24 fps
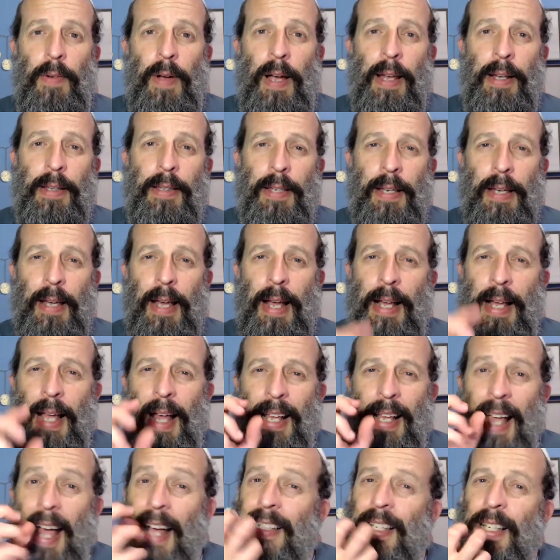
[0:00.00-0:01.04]
right,
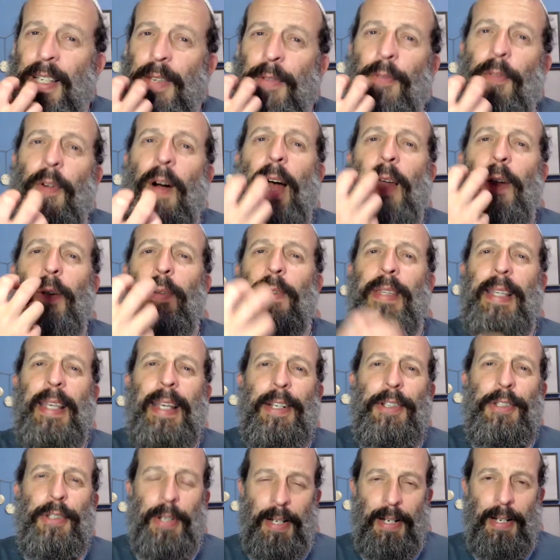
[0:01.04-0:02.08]
as his final
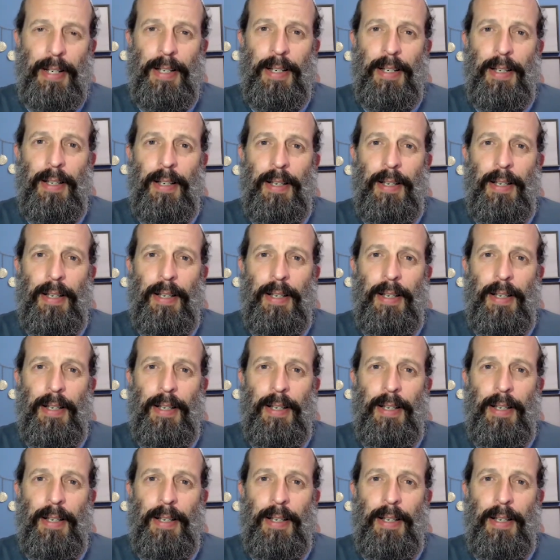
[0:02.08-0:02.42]
teaching